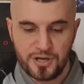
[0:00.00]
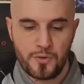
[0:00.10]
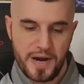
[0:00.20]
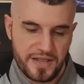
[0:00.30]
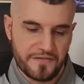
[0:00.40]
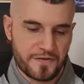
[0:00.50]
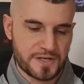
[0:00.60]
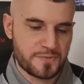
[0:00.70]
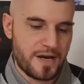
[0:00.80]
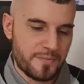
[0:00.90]
put away in the
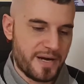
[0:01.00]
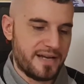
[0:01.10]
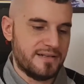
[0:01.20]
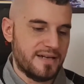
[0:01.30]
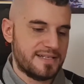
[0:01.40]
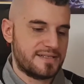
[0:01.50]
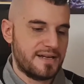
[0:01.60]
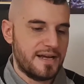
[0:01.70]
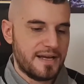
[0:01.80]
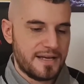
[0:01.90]
first round by a less